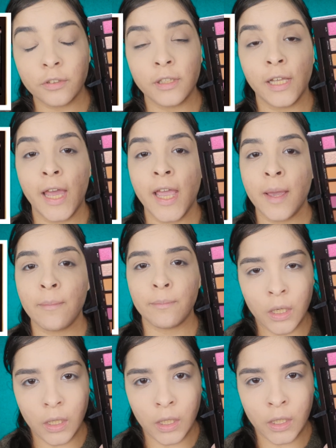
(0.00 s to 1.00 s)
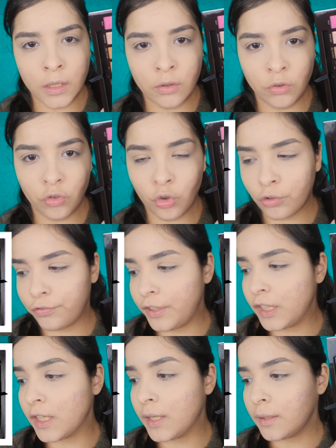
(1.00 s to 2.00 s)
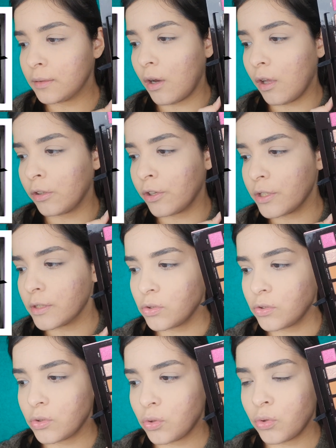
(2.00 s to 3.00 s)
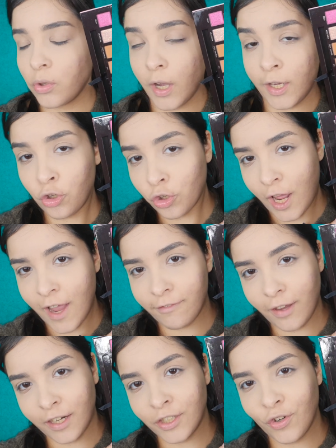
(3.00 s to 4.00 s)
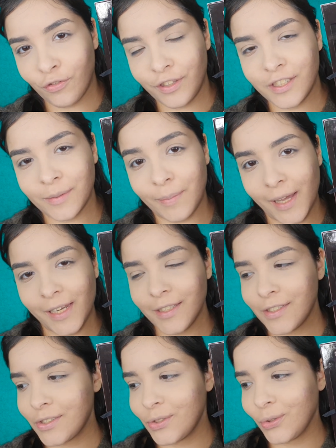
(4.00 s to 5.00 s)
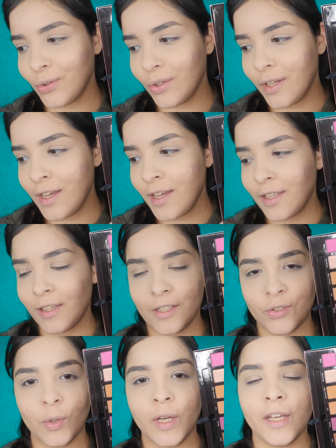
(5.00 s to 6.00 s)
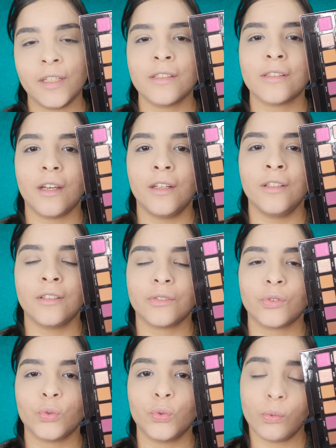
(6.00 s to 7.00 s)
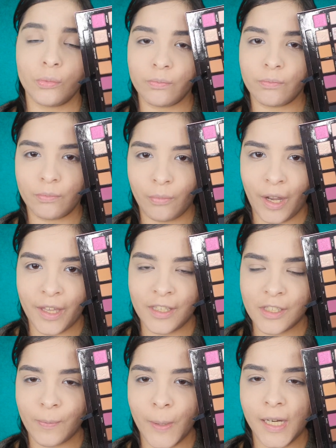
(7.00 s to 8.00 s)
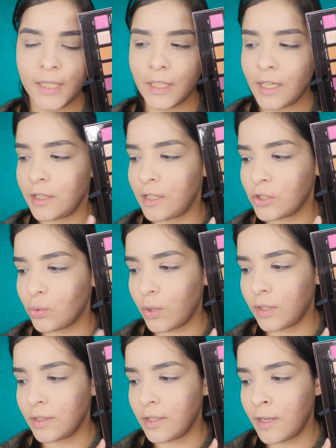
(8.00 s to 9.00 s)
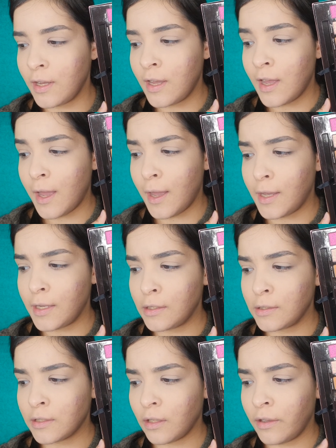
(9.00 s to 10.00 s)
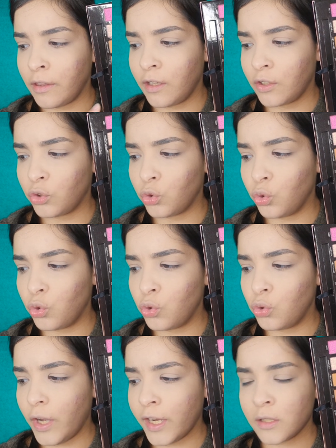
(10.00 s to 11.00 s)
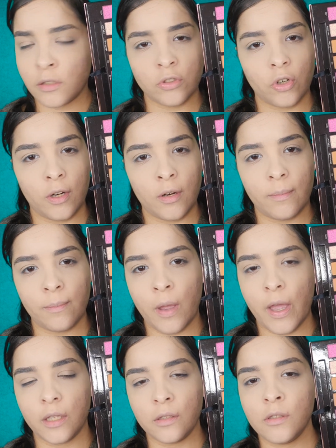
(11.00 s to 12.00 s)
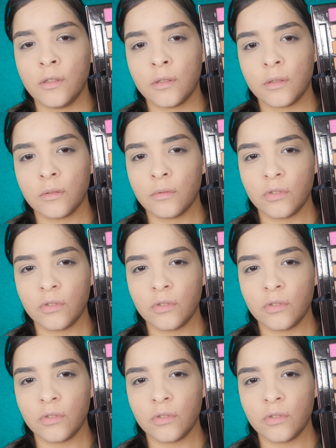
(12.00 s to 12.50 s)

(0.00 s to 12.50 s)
Glam and Norvina colors. So I don't have any of these palettes, so that's why I decided to buy this palette. And this one has, I think, 2 extra pans.